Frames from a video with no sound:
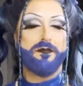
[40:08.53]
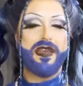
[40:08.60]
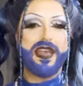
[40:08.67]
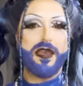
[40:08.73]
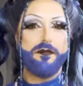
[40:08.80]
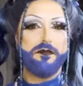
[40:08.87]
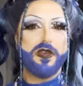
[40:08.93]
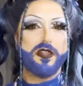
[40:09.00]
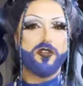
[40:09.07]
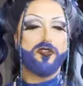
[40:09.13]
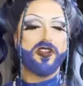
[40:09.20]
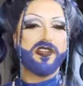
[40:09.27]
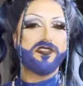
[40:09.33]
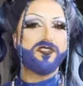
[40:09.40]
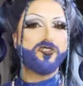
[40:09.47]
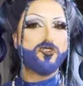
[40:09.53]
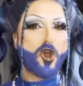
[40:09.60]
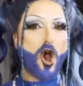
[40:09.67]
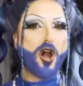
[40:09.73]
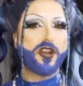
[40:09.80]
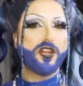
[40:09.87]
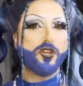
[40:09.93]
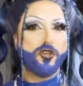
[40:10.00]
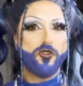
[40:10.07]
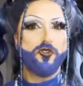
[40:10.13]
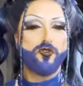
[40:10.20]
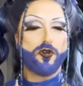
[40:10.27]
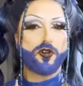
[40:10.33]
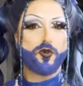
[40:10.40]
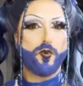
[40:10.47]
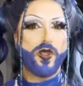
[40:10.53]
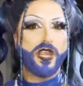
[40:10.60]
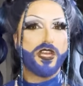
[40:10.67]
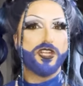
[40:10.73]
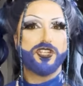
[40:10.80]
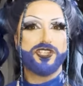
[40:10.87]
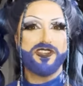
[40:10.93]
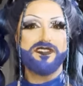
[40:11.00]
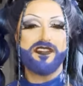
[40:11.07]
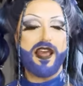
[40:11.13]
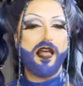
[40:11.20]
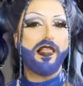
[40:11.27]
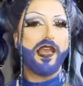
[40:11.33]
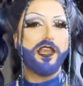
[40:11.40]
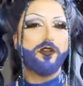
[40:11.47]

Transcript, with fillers: Mayhem Miller is not a New York queen. She's an L A